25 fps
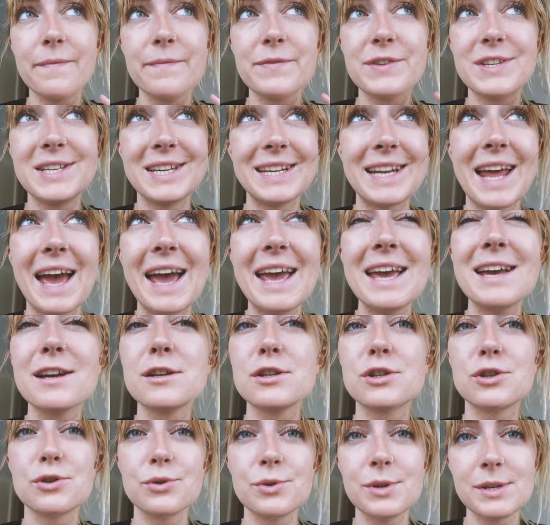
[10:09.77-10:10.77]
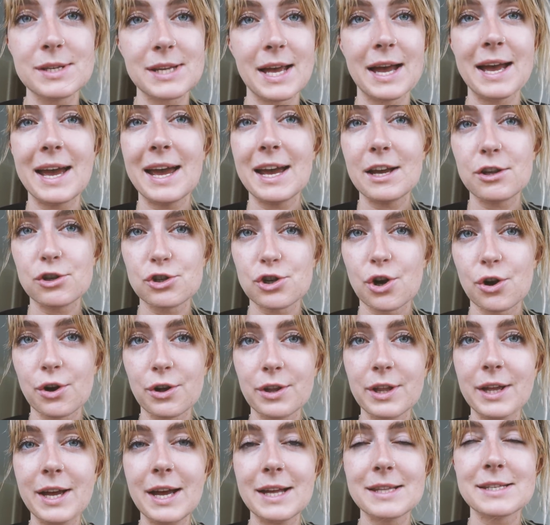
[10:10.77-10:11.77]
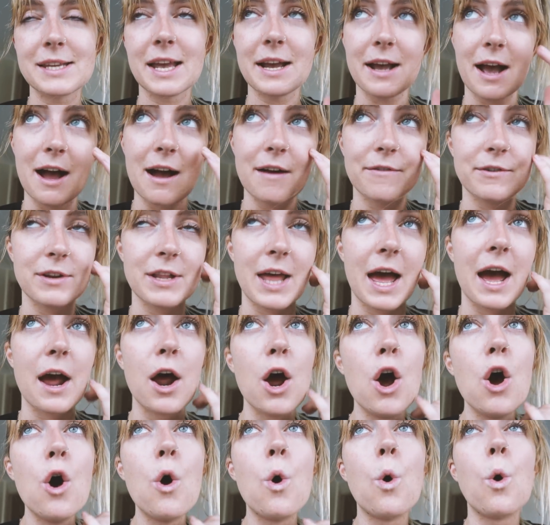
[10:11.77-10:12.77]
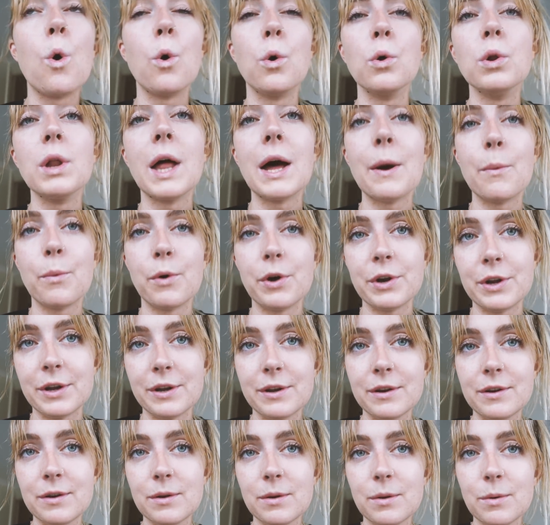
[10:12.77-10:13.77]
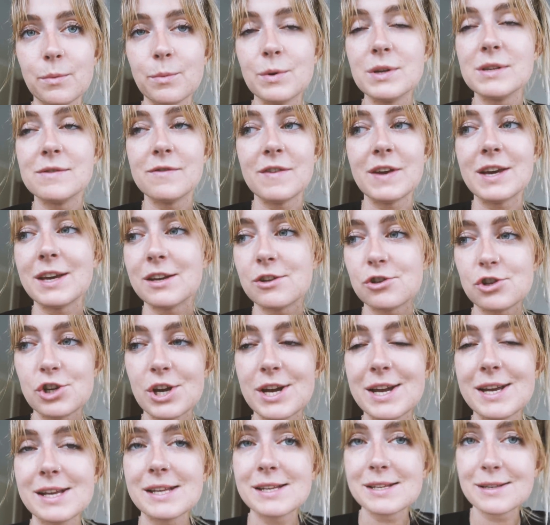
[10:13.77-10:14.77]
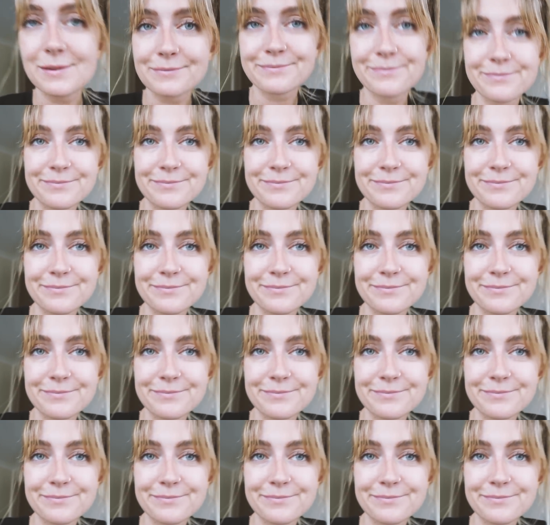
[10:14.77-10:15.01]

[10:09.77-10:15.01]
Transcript: as soon as I ate chocolate, it's like after that, all I wanted was vegan cheese.